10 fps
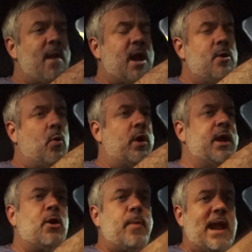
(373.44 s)
had an
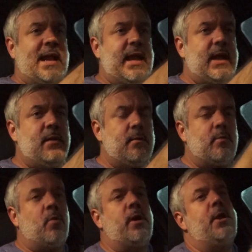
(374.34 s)
oriental
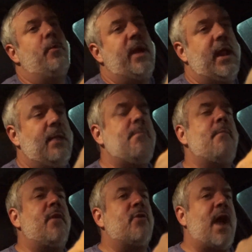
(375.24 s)
painting. My
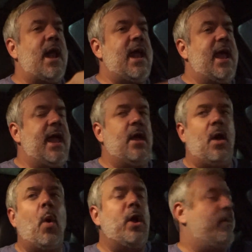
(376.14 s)
mother had a
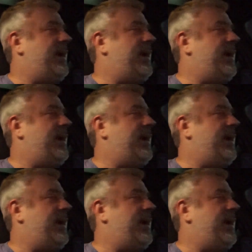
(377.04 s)
oil